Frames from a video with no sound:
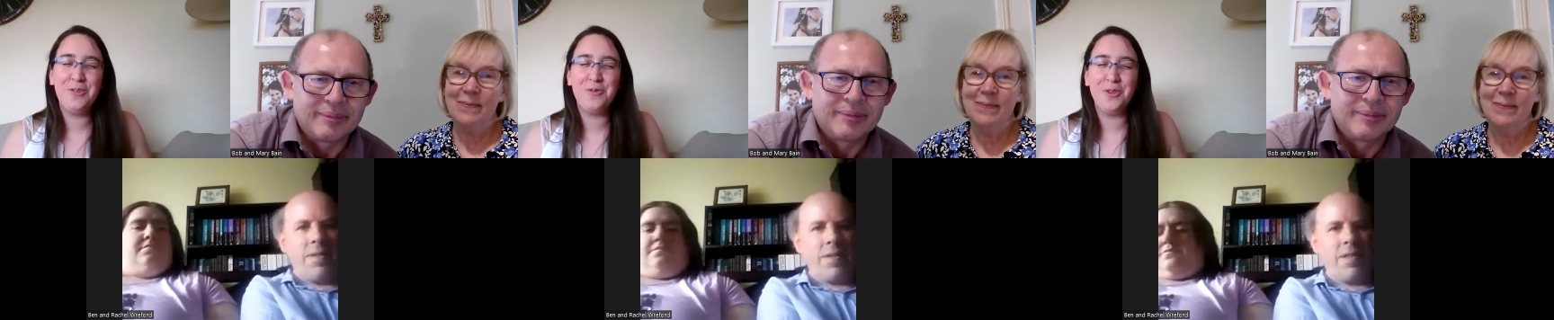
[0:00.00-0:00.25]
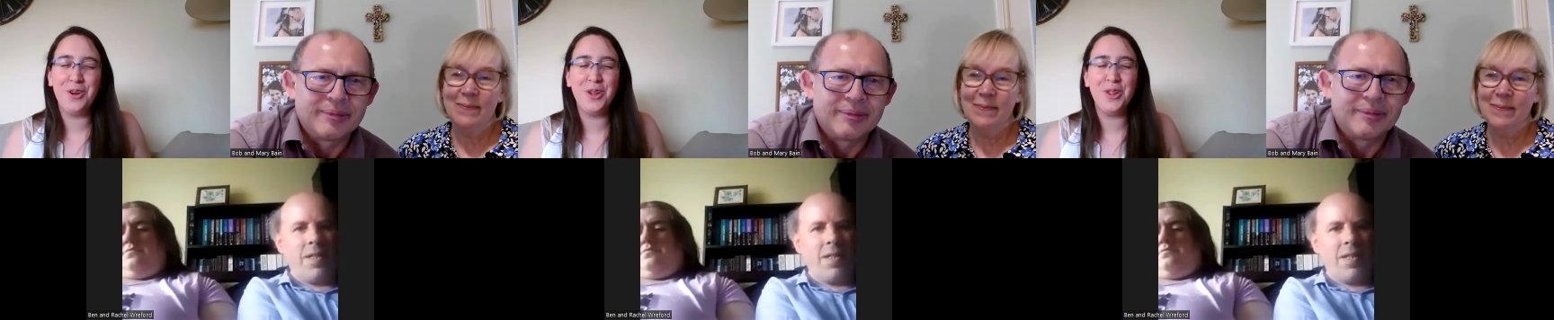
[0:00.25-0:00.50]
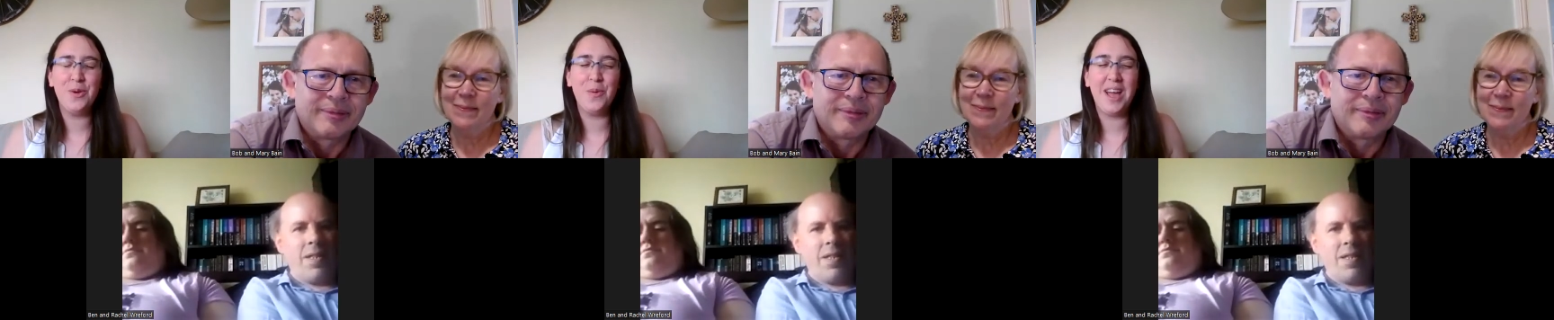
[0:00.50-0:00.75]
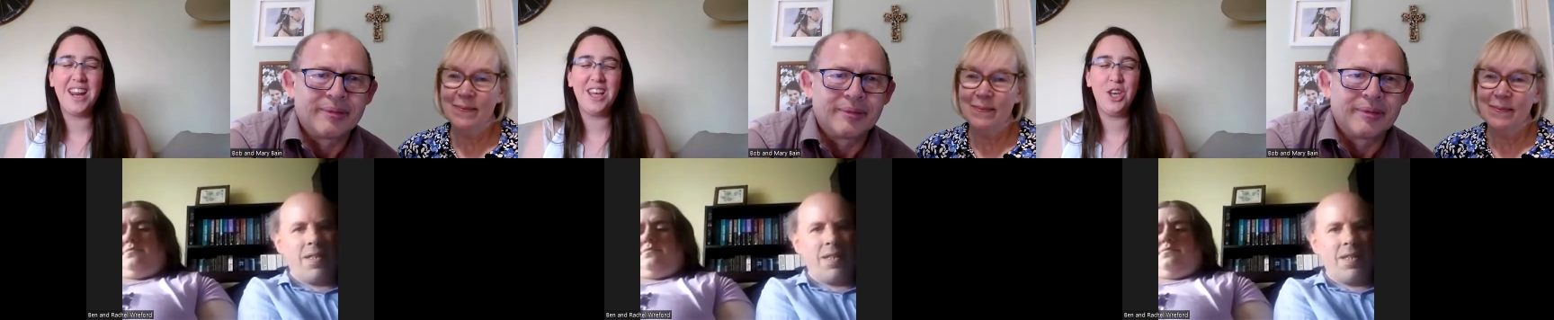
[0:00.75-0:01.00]
Speaker 1: for the
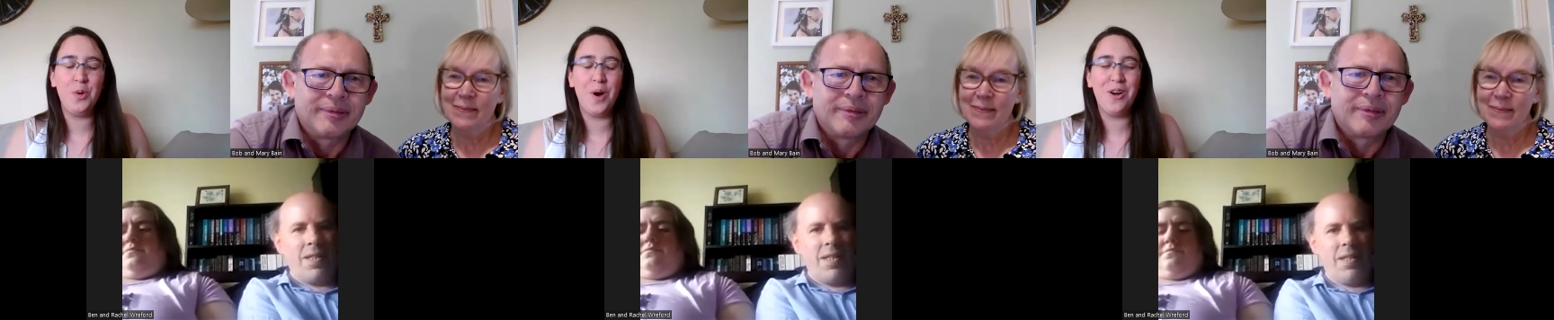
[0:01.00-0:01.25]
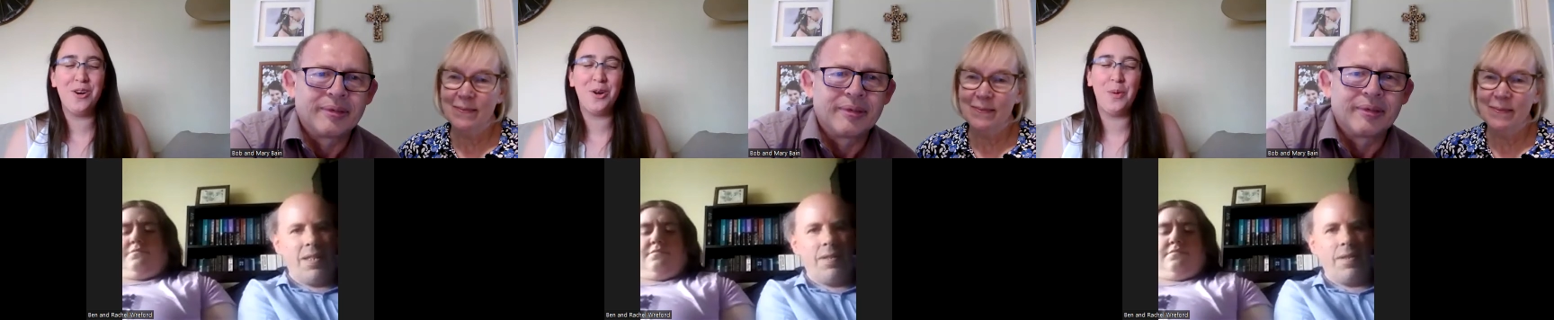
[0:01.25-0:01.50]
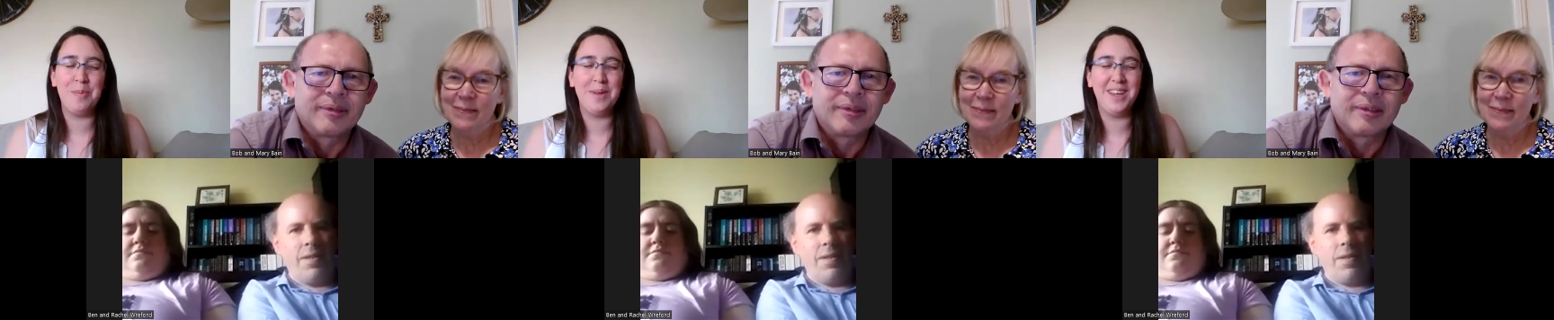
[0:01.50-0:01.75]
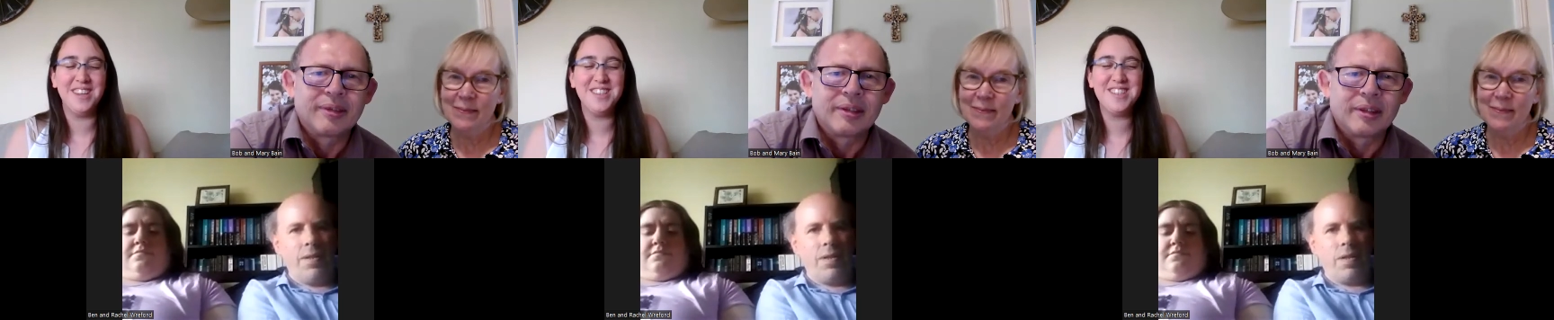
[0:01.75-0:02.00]
way that you are
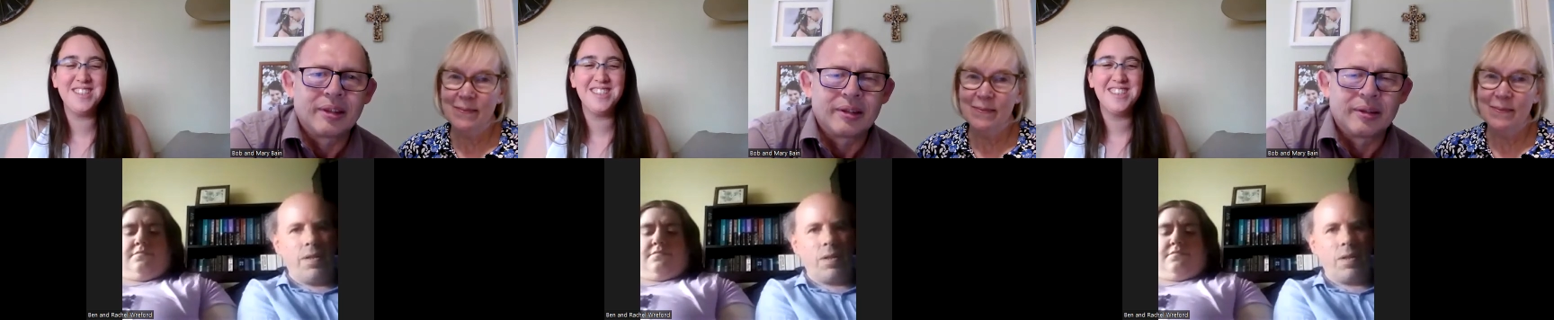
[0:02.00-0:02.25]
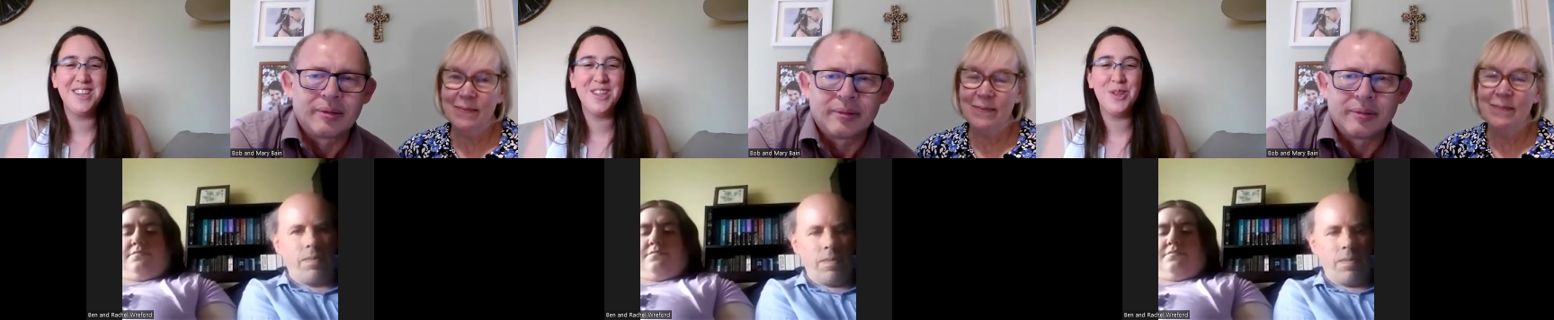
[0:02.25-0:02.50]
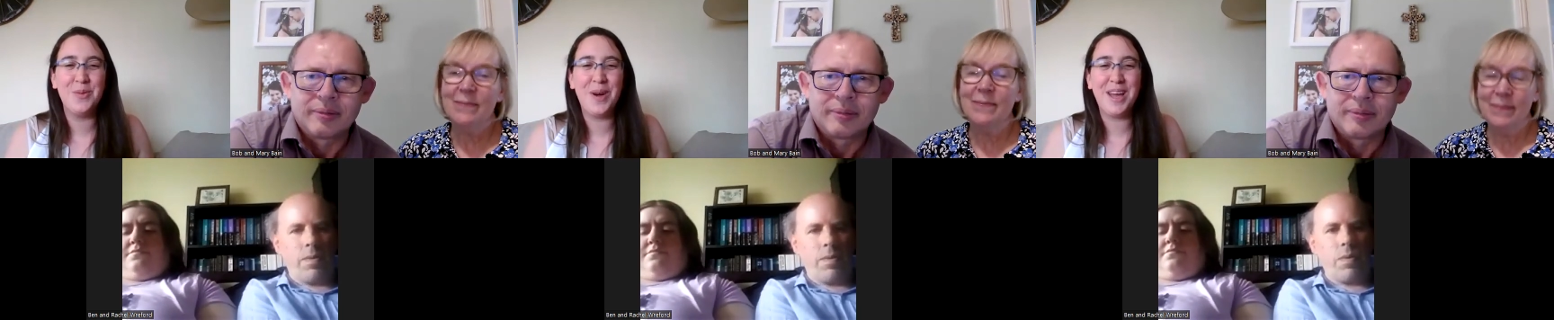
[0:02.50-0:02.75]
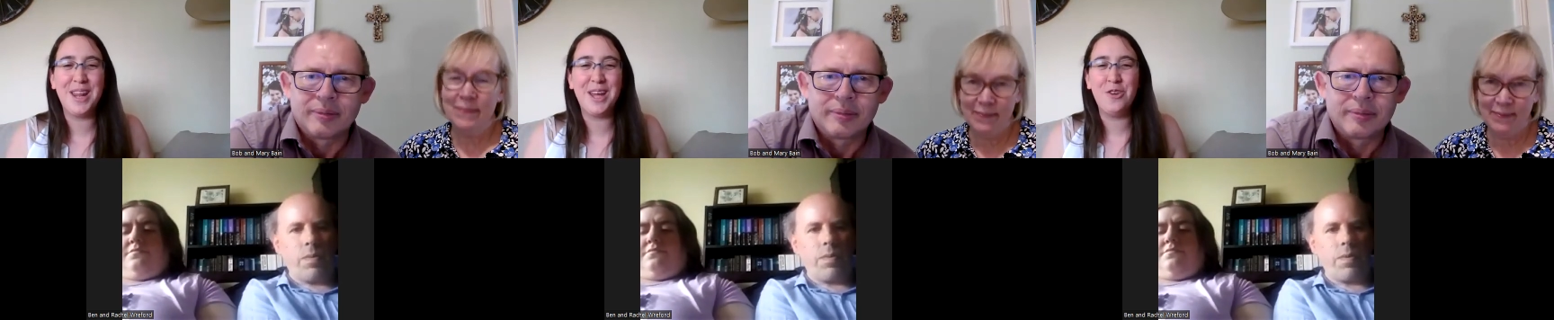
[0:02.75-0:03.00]
equipping us, the
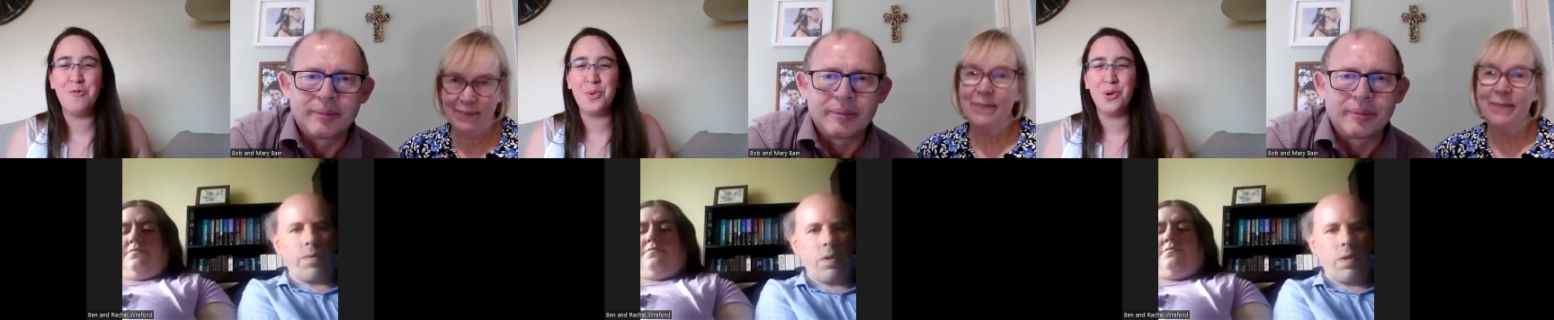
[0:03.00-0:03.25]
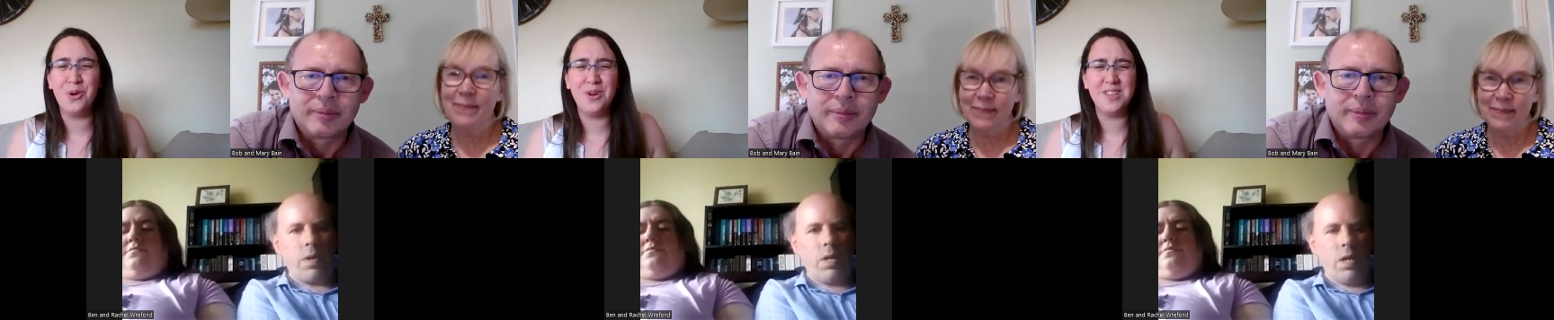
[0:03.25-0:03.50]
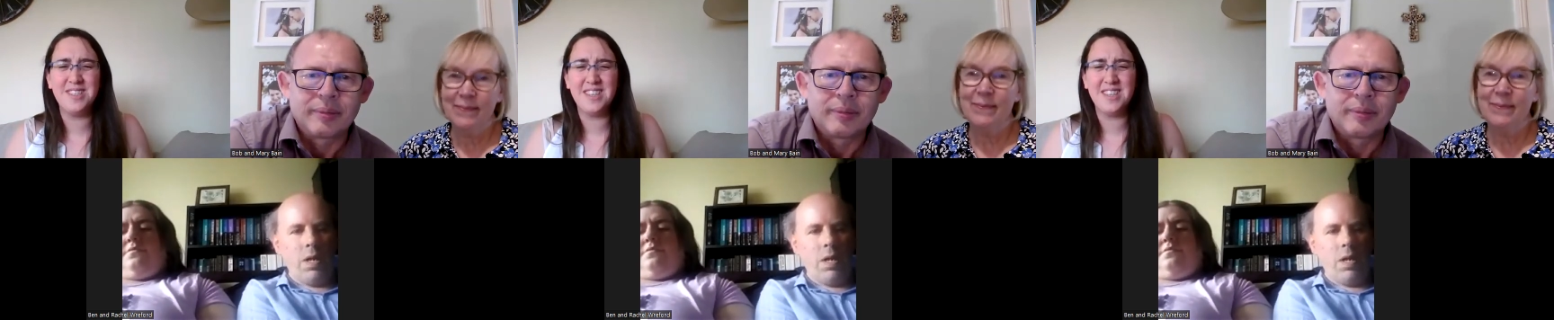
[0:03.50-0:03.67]
way that you've brought us